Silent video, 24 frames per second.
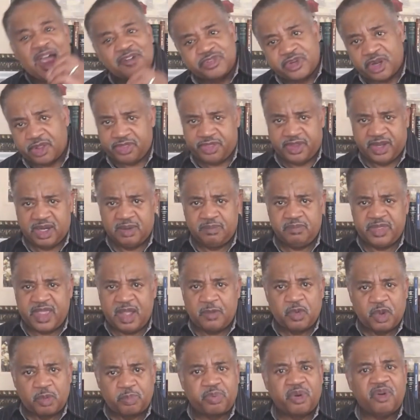after them
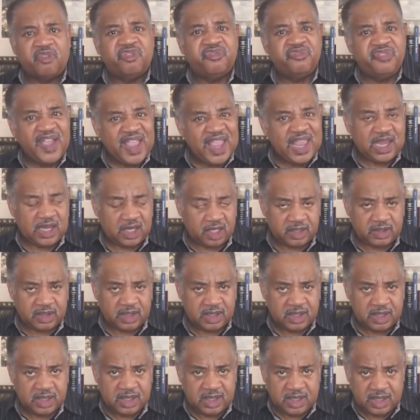that would profane
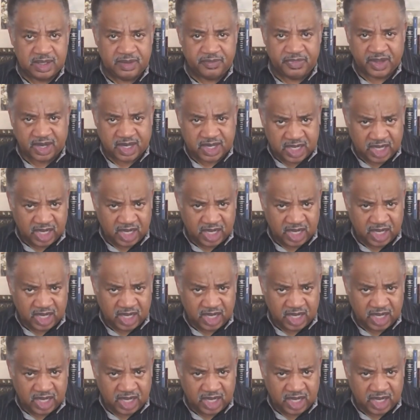the